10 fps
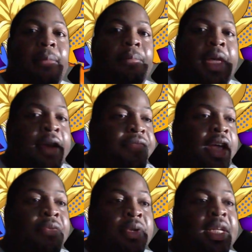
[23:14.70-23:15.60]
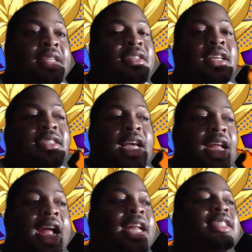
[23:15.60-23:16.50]
and if they release this at
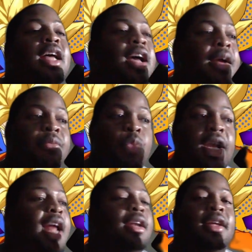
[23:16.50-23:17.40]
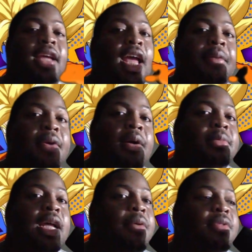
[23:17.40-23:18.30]
any time when that game
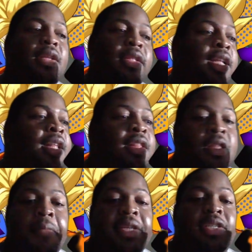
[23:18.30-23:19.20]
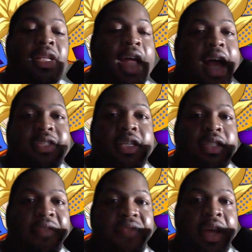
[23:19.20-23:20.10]
comes out, then they're basically asking it
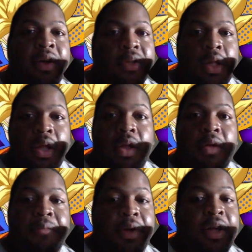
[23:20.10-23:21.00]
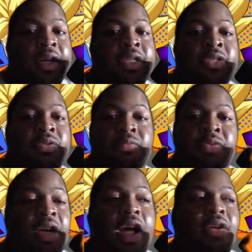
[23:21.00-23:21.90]
to fail, because
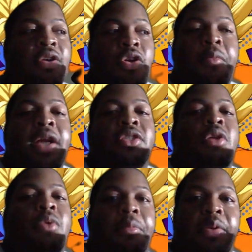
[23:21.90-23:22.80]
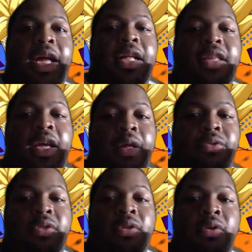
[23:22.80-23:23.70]
they're not, nobody's going to want to play anything
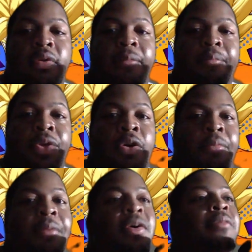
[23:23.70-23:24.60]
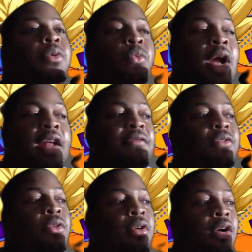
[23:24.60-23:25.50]
else. You know, people have been waiting
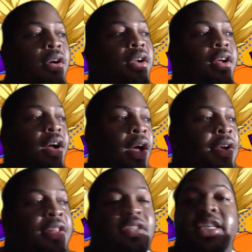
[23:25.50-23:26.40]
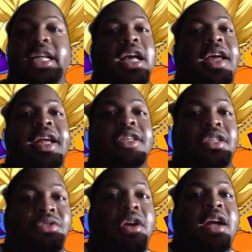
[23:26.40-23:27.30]
for another
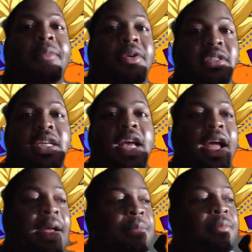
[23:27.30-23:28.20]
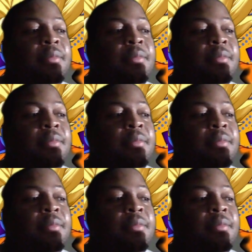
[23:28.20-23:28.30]
Tenkaichi Dragon Ball Z game